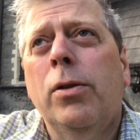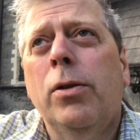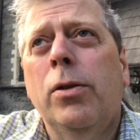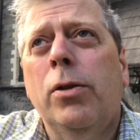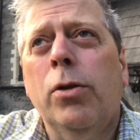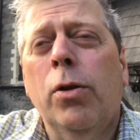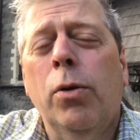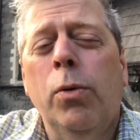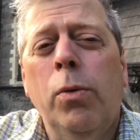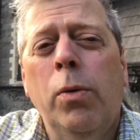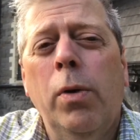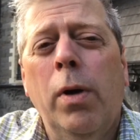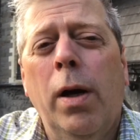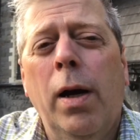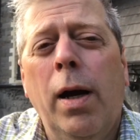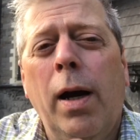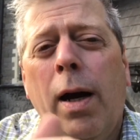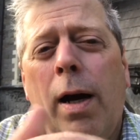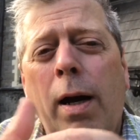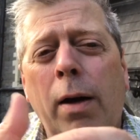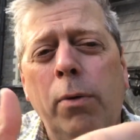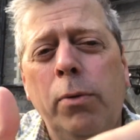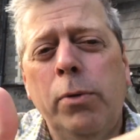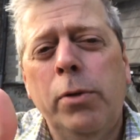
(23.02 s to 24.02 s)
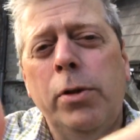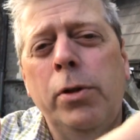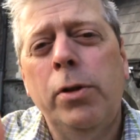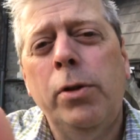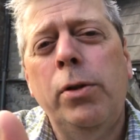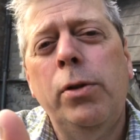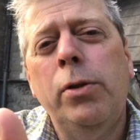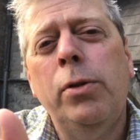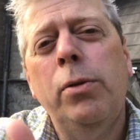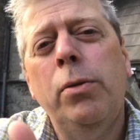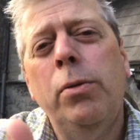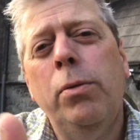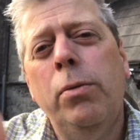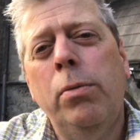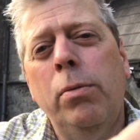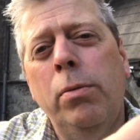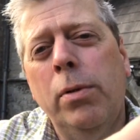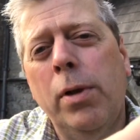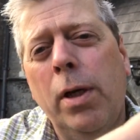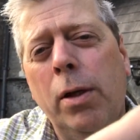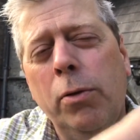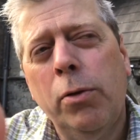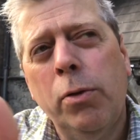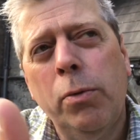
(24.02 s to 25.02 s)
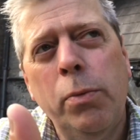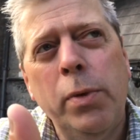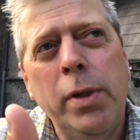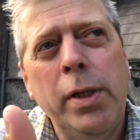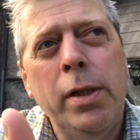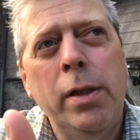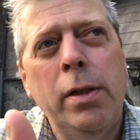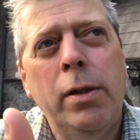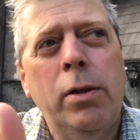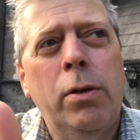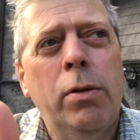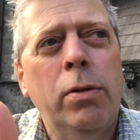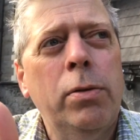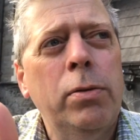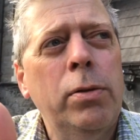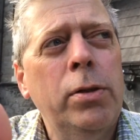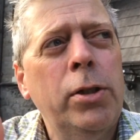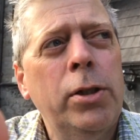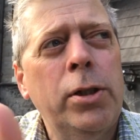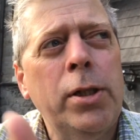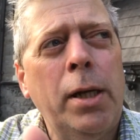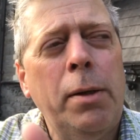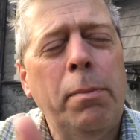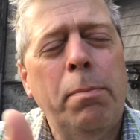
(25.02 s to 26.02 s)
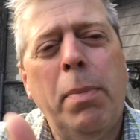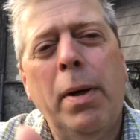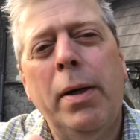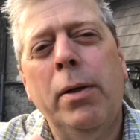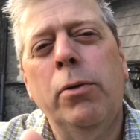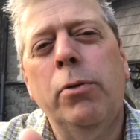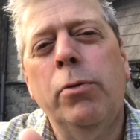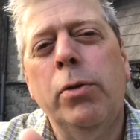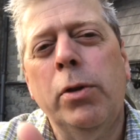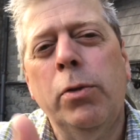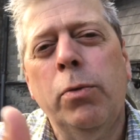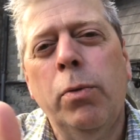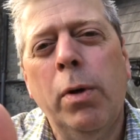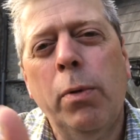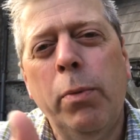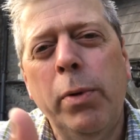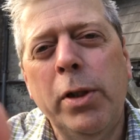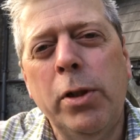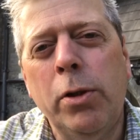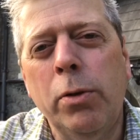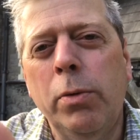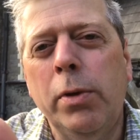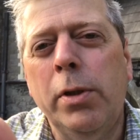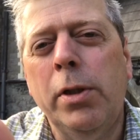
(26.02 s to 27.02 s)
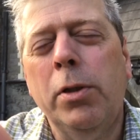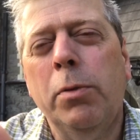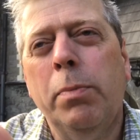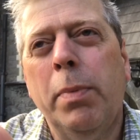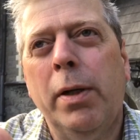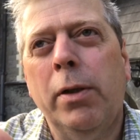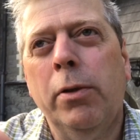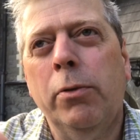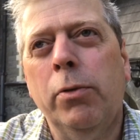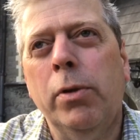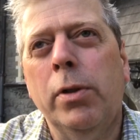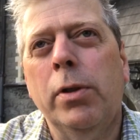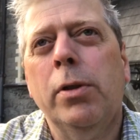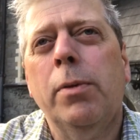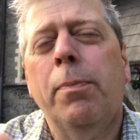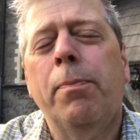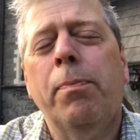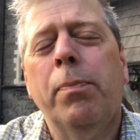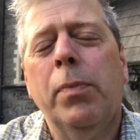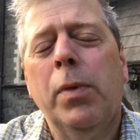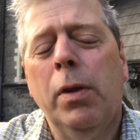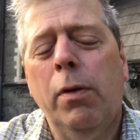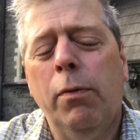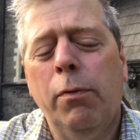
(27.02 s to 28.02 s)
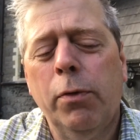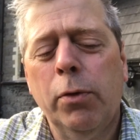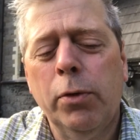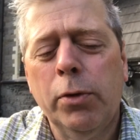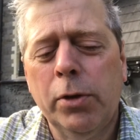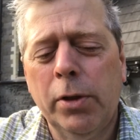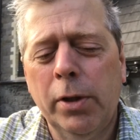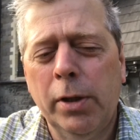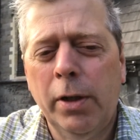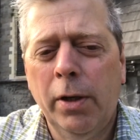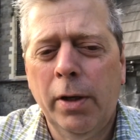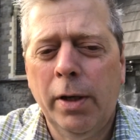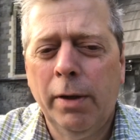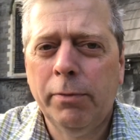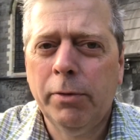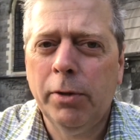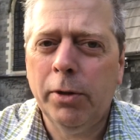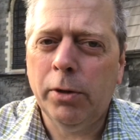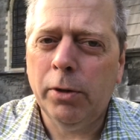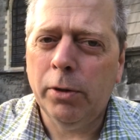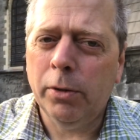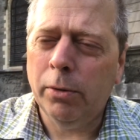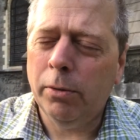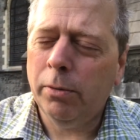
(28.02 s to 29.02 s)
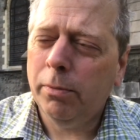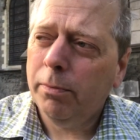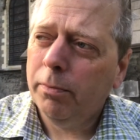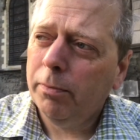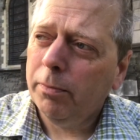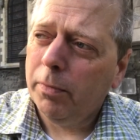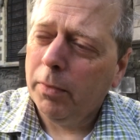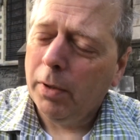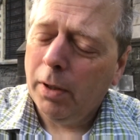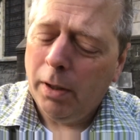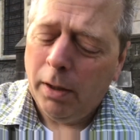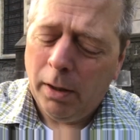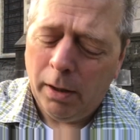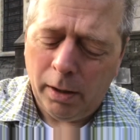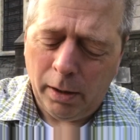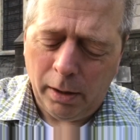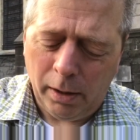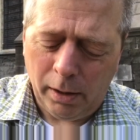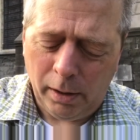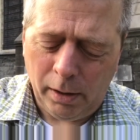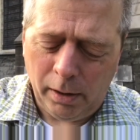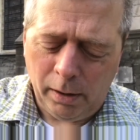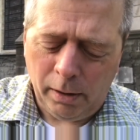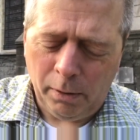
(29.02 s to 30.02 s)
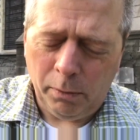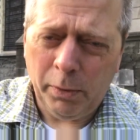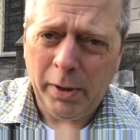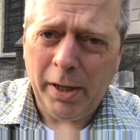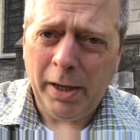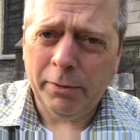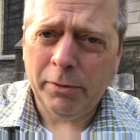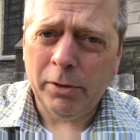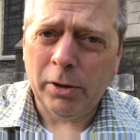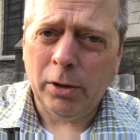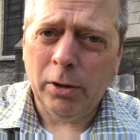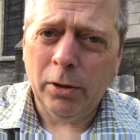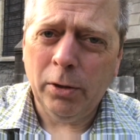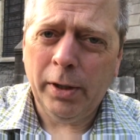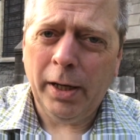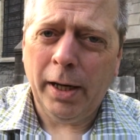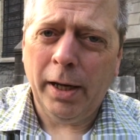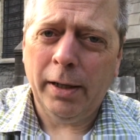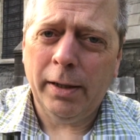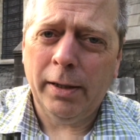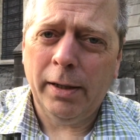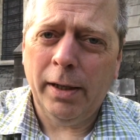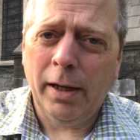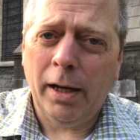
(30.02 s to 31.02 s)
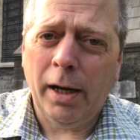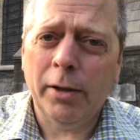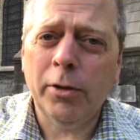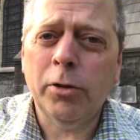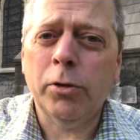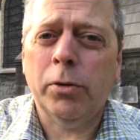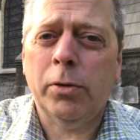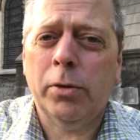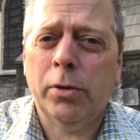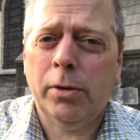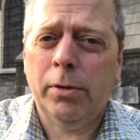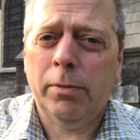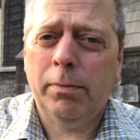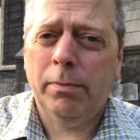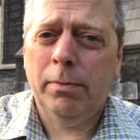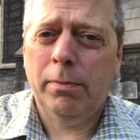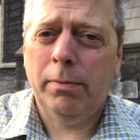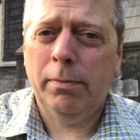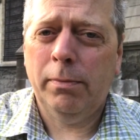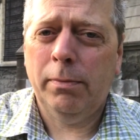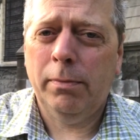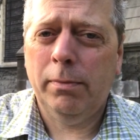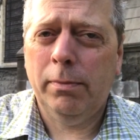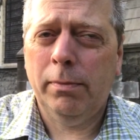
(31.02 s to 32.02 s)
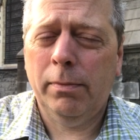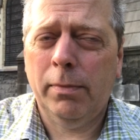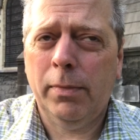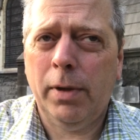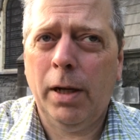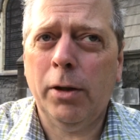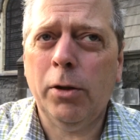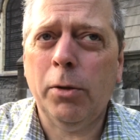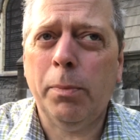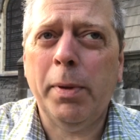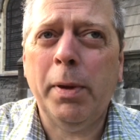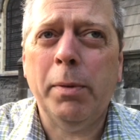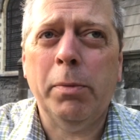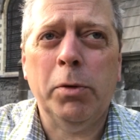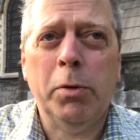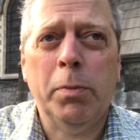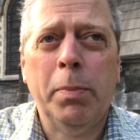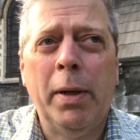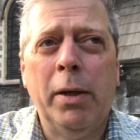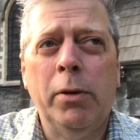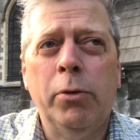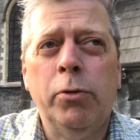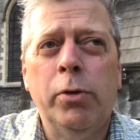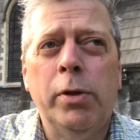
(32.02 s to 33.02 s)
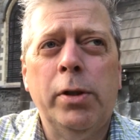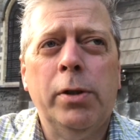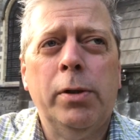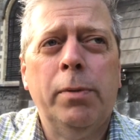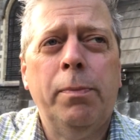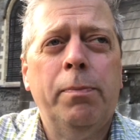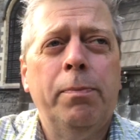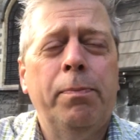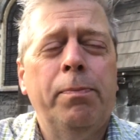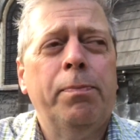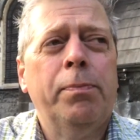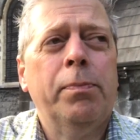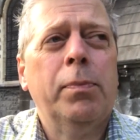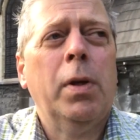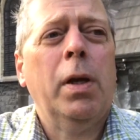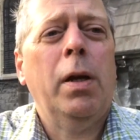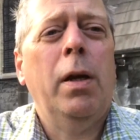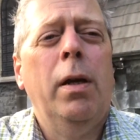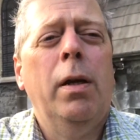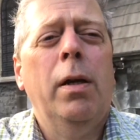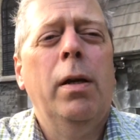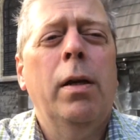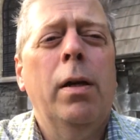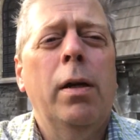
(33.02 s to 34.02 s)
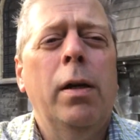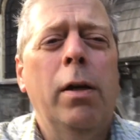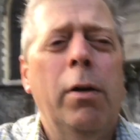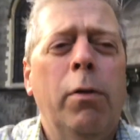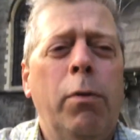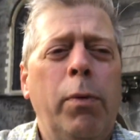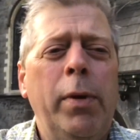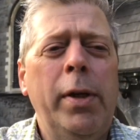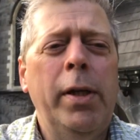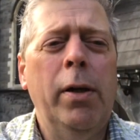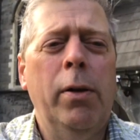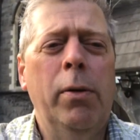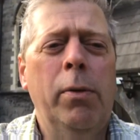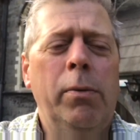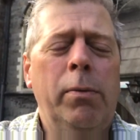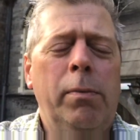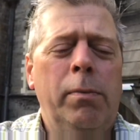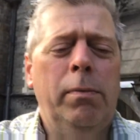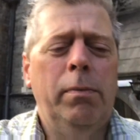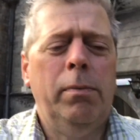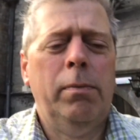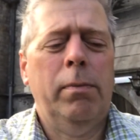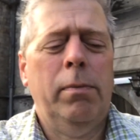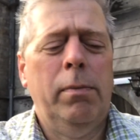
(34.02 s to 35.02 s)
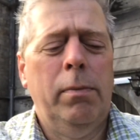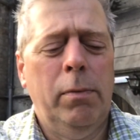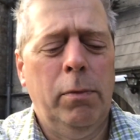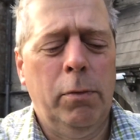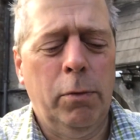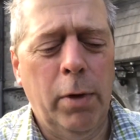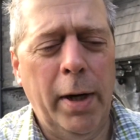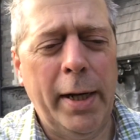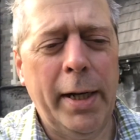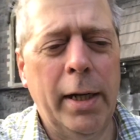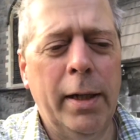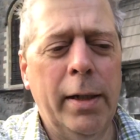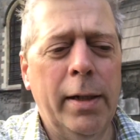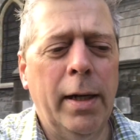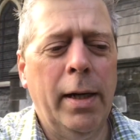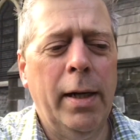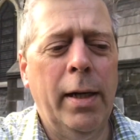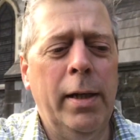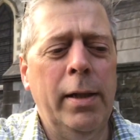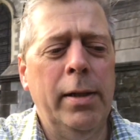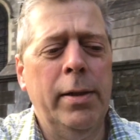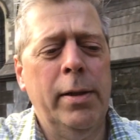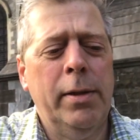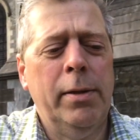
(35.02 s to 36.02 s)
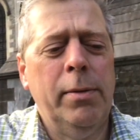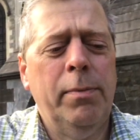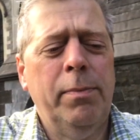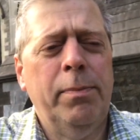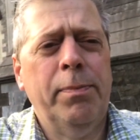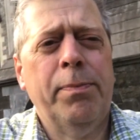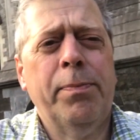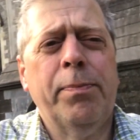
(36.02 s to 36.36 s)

So how do we set boundaries? What do we do with these boundaries? The first thing you have to do, we have to look at other people's boundaries. If we don't recognize